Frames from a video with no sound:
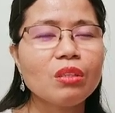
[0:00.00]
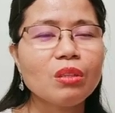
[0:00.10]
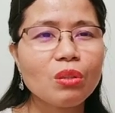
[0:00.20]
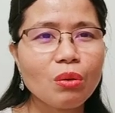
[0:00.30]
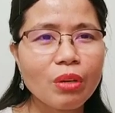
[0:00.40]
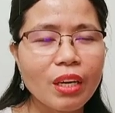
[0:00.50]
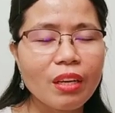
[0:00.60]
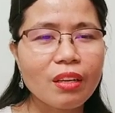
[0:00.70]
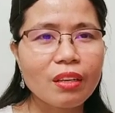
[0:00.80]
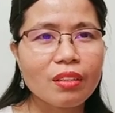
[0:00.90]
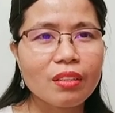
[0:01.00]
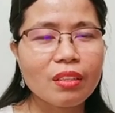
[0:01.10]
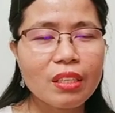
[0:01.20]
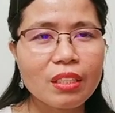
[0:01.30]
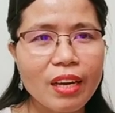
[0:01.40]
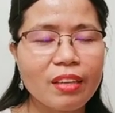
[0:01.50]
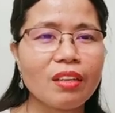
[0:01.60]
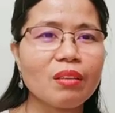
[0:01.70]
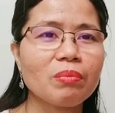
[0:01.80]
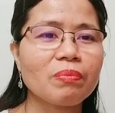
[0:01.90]
to heal this land
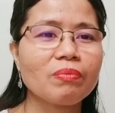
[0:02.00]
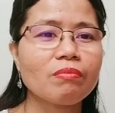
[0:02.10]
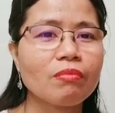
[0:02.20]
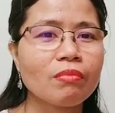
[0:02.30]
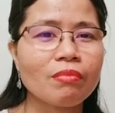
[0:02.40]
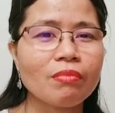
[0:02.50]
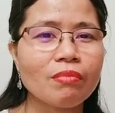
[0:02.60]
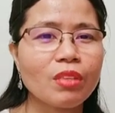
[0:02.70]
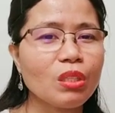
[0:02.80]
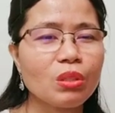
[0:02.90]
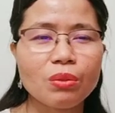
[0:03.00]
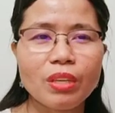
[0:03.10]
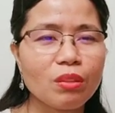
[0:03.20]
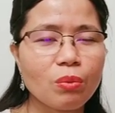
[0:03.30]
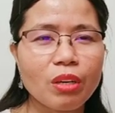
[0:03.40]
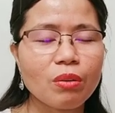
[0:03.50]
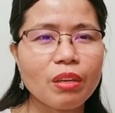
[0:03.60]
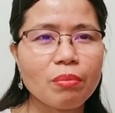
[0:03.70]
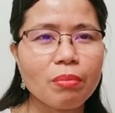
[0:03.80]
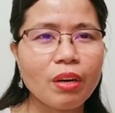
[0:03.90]
so that we could
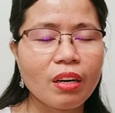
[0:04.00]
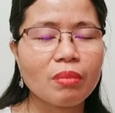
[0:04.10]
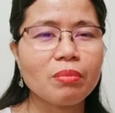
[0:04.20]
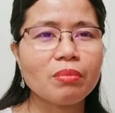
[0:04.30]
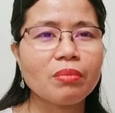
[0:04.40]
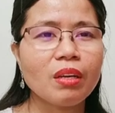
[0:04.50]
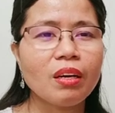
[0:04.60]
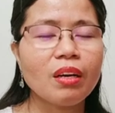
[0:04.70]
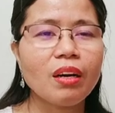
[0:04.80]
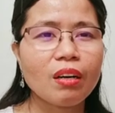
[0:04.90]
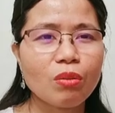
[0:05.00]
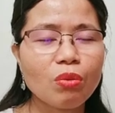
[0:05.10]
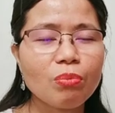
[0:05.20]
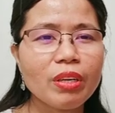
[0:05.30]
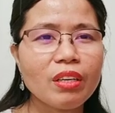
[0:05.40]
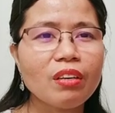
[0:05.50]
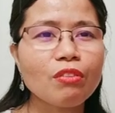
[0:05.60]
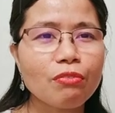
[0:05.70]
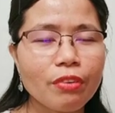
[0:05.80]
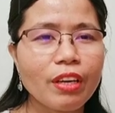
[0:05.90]
have a
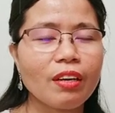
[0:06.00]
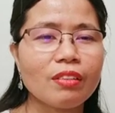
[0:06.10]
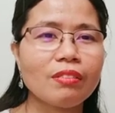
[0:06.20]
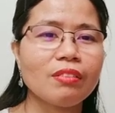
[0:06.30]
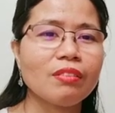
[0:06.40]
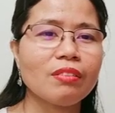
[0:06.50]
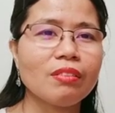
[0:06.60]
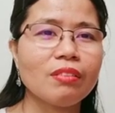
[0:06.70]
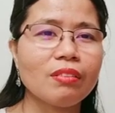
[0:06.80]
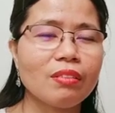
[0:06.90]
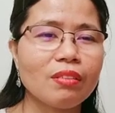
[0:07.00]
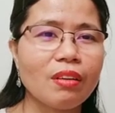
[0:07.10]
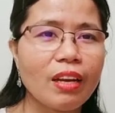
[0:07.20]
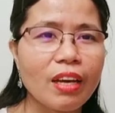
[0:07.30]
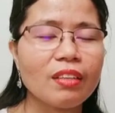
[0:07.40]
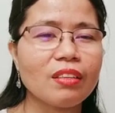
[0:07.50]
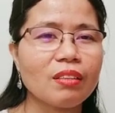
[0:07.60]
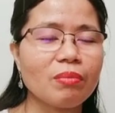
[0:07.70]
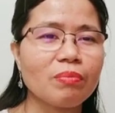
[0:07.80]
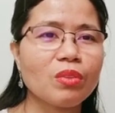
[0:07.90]
COVID-free land,
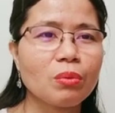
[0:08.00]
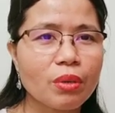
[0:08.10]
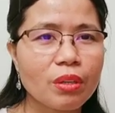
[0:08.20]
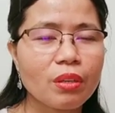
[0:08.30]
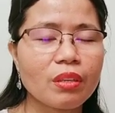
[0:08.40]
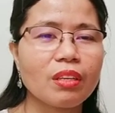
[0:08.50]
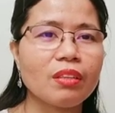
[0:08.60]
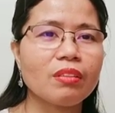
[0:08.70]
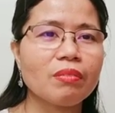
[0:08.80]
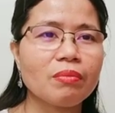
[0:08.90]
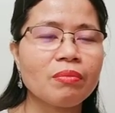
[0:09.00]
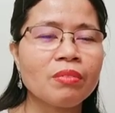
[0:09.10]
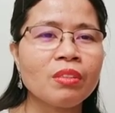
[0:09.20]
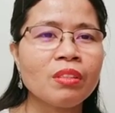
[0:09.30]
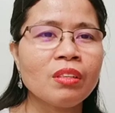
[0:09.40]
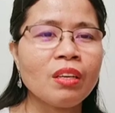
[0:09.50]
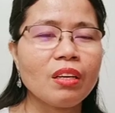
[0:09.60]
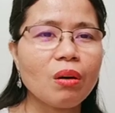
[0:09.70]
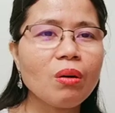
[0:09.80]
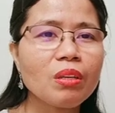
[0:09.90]
world, and
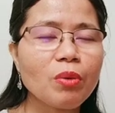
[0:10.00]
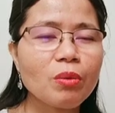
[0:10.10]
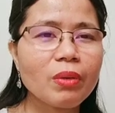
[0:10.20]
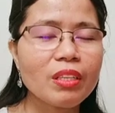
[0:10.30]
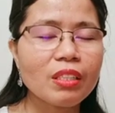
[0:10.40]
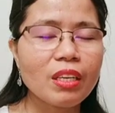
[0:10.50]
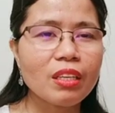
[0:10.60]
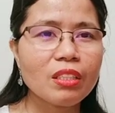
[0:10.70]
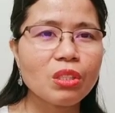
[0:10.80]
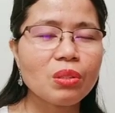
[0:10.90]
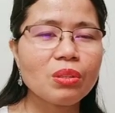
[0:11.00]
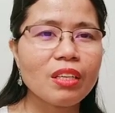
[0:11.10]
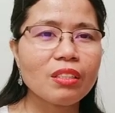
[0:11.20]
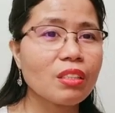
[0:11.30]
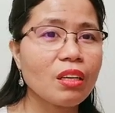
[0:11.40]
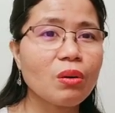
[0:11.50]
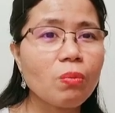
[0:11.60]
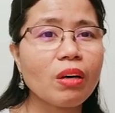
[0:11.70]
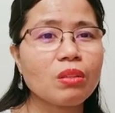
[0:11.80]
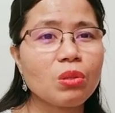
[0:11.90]
all the pupils and the students can go
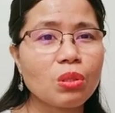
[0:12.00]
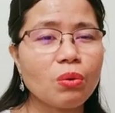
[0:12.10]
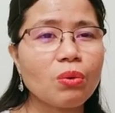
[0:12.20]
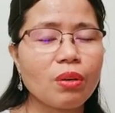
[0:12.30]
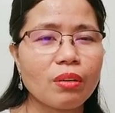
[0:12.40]
back to school.